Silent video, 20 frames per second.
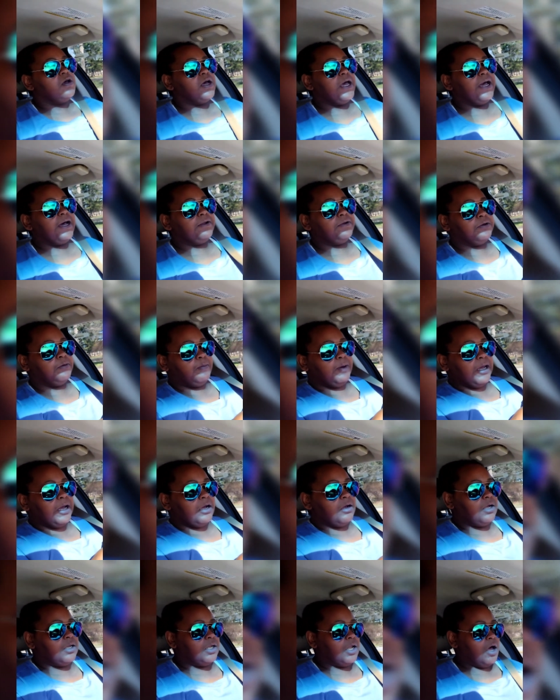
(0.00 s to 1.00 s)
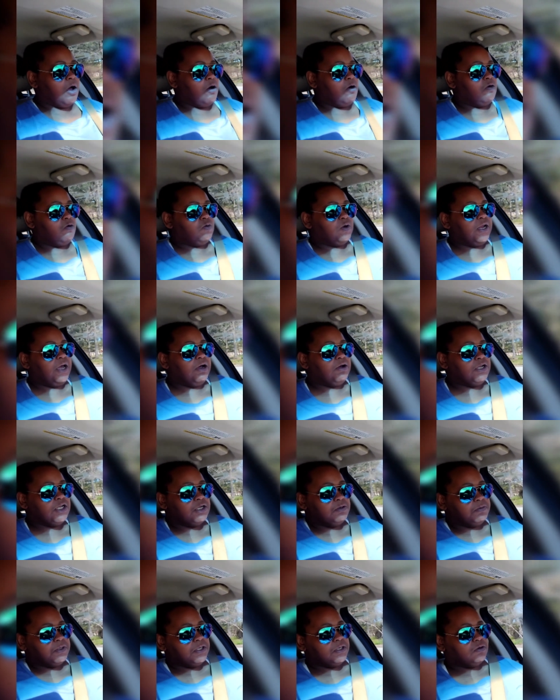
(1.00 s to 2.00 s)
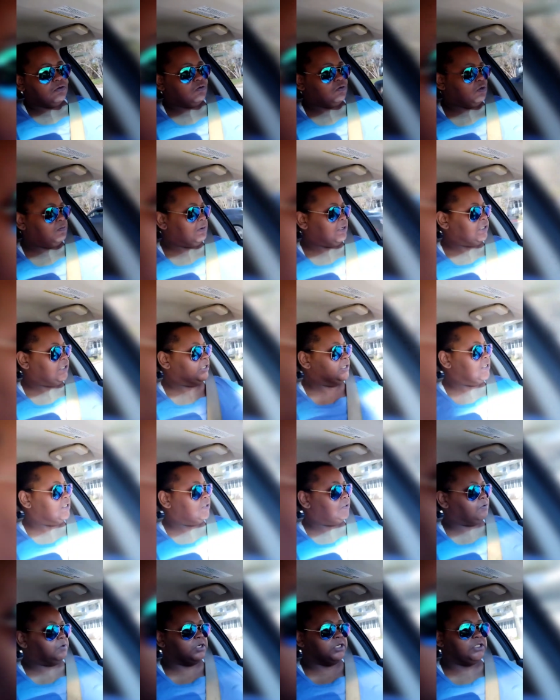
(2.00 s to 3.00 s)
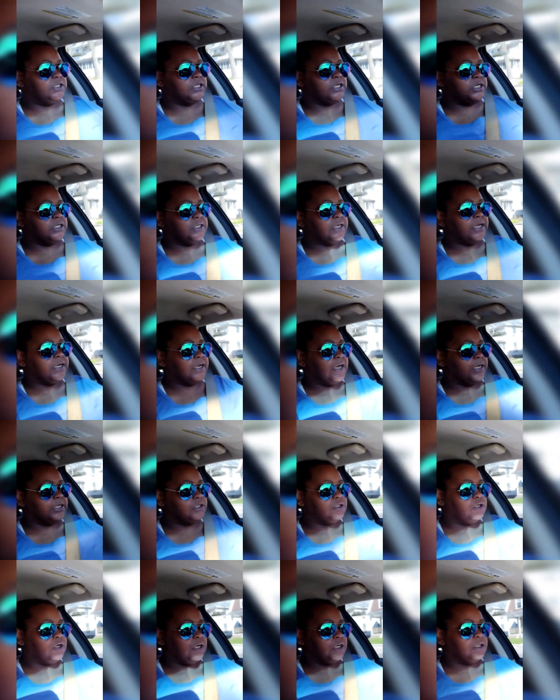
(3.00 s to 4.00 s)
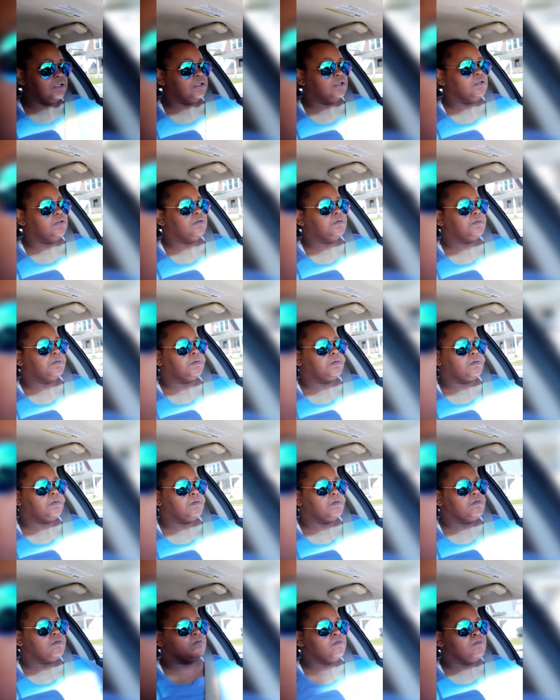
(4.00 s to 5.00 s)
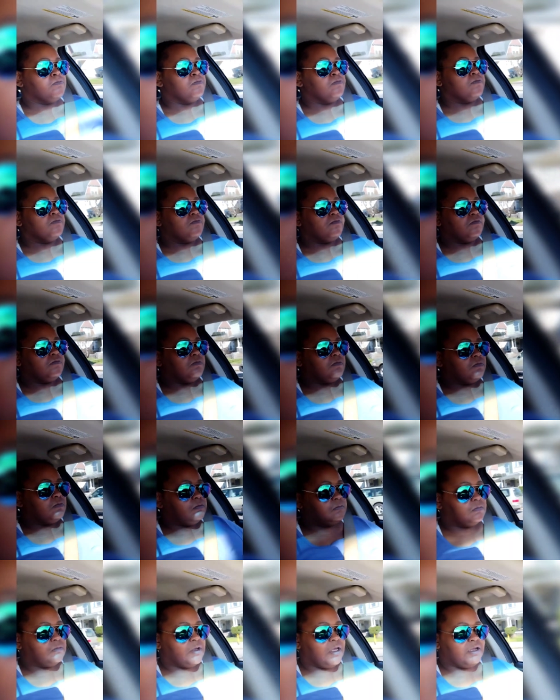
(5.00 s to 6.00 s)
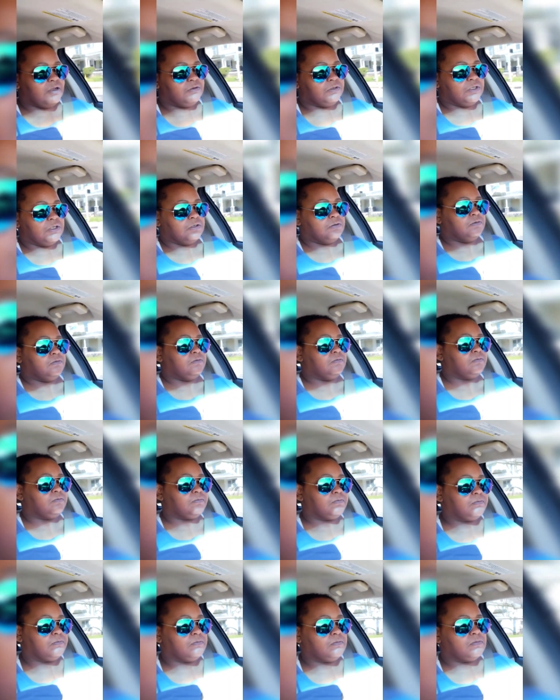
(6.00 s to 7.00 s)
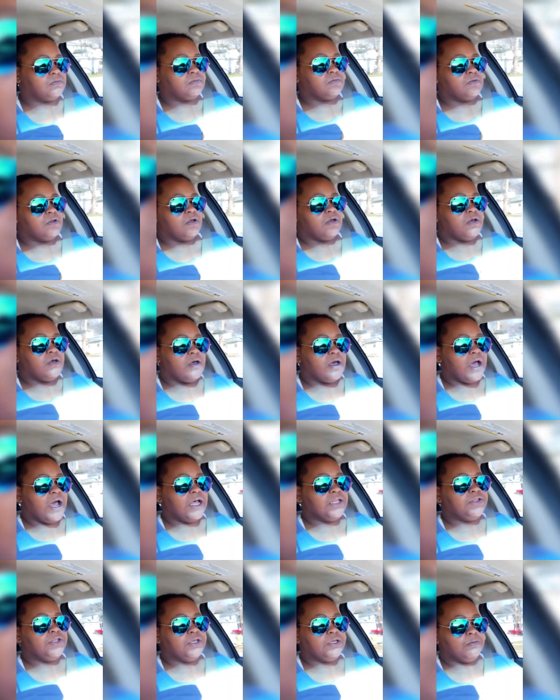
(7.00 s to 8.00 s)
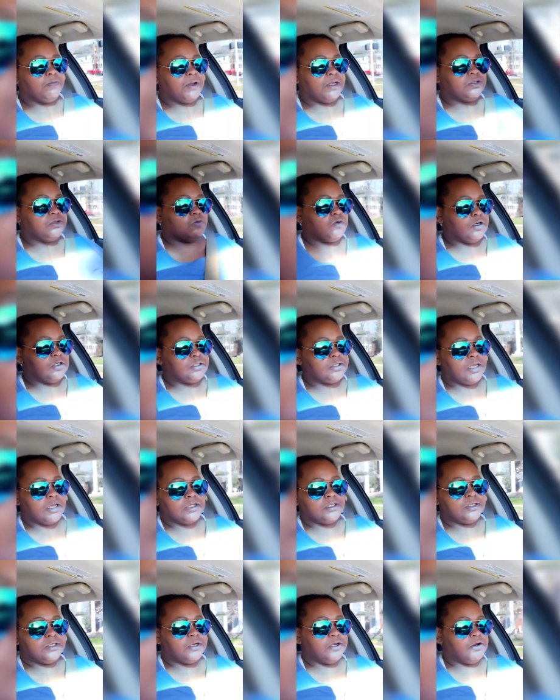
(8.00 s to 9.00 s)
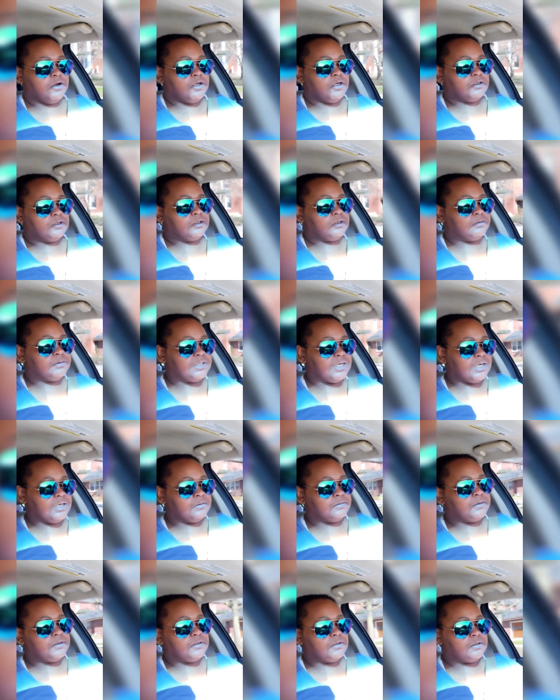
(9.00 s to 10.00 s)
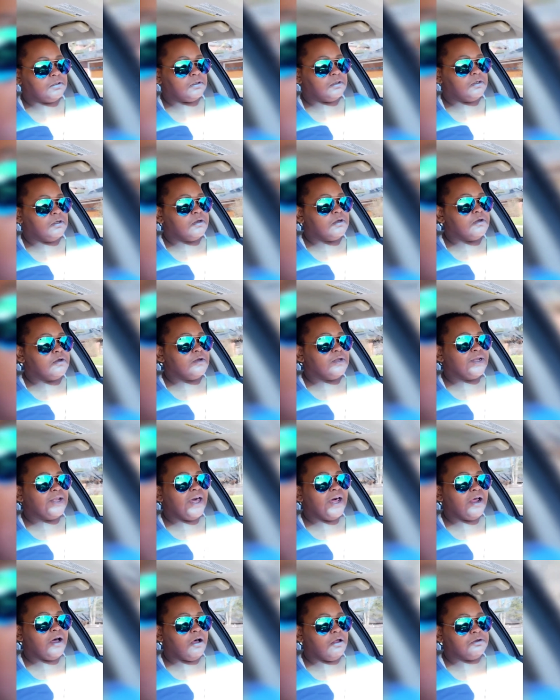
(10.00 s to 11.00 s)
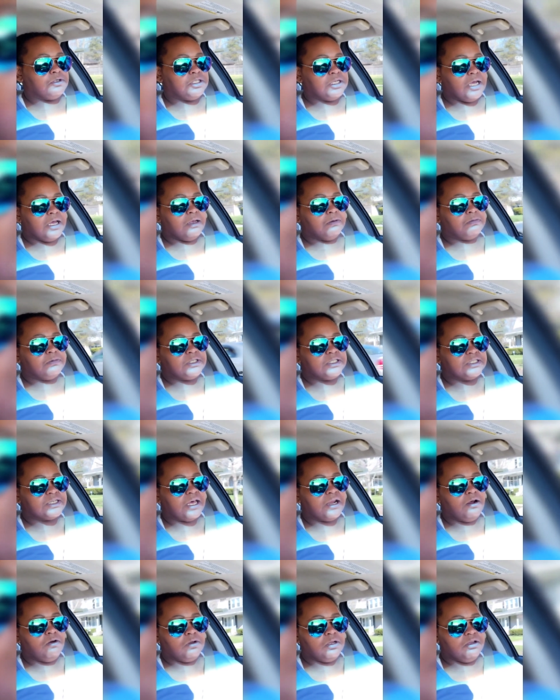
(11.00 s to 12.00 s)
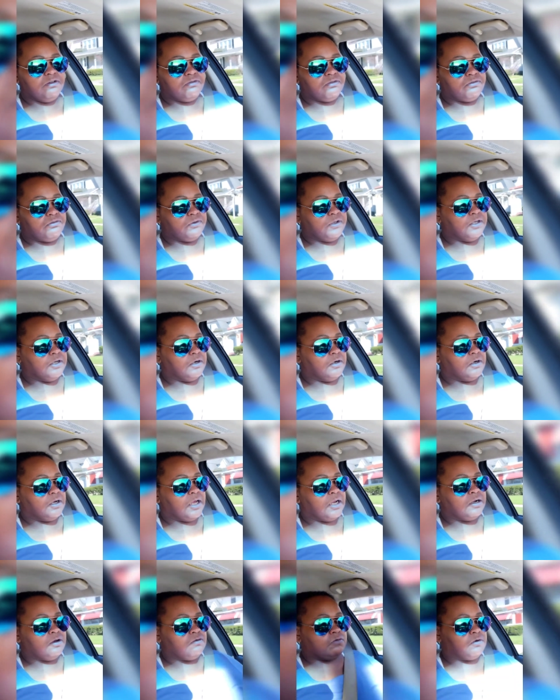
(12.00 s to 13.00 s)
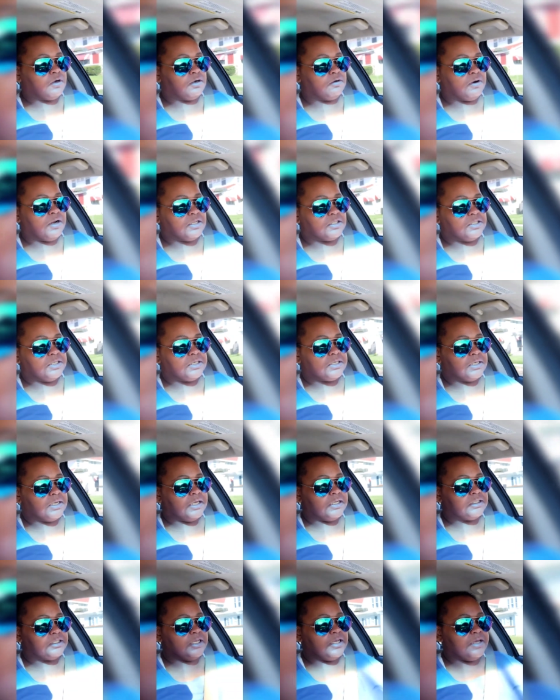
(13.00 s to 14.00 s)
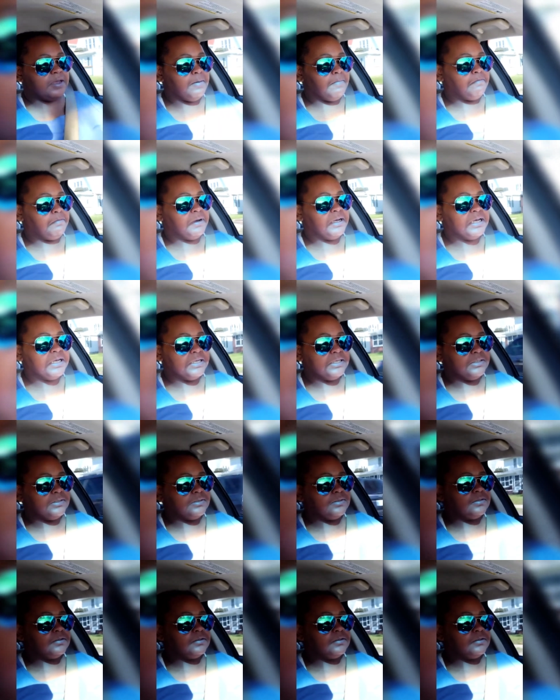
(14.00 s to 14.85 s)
out and about alone without hubby or with my kids or anything, they not trying to, I don't know. I think about the worst case scenario sometimes. Not all the time, because I don't live in fear. I don't run around thinking like that. But